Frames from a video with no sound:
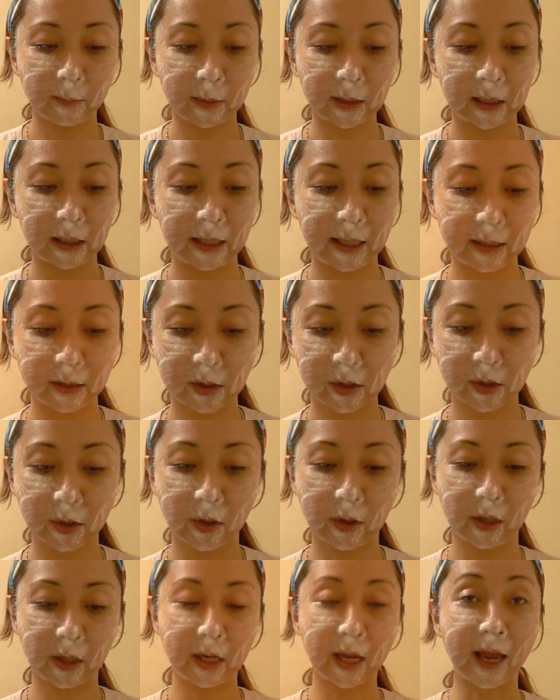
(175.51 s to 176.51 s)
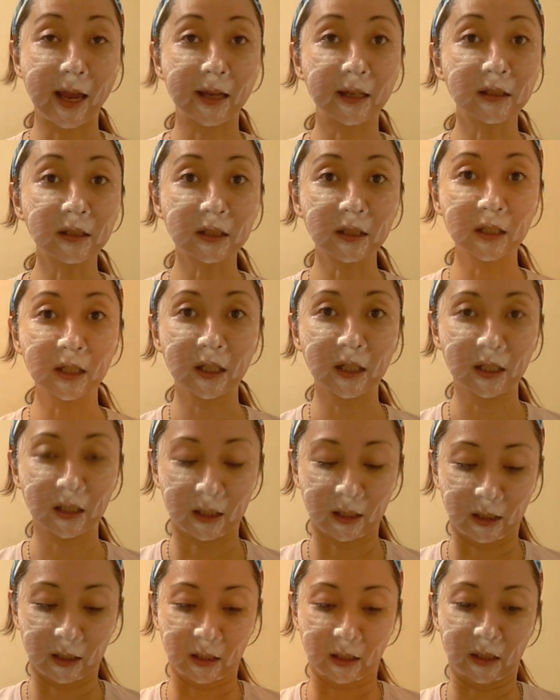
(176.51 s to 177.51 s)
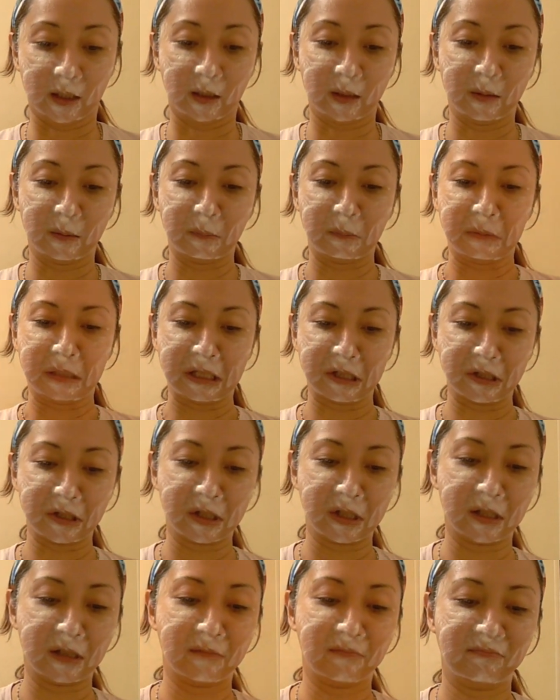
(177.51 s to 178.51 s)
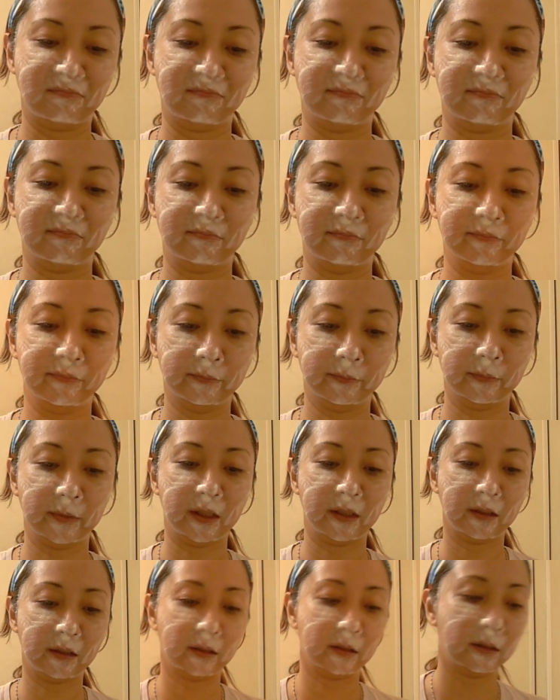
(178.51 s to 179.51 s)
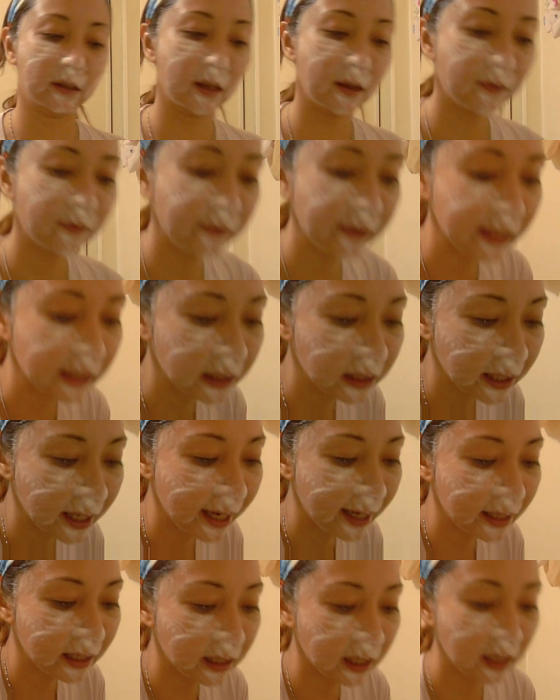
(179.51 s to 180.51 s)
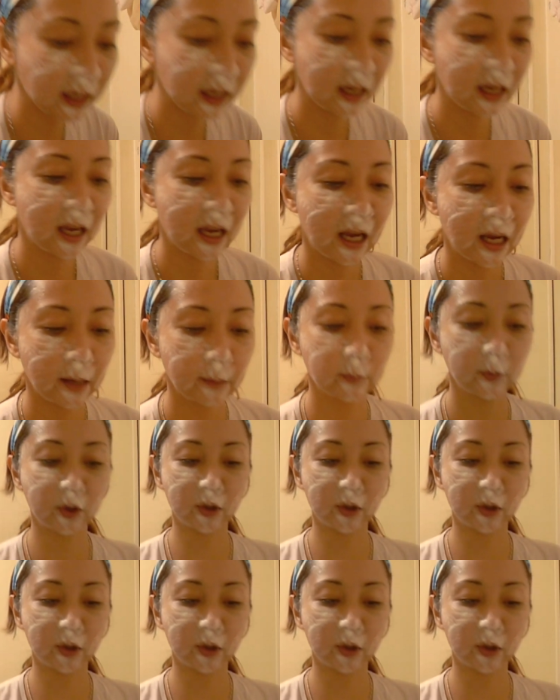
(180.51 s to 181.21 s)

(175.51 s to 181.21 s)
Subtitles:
cleanser again because I feel like I'm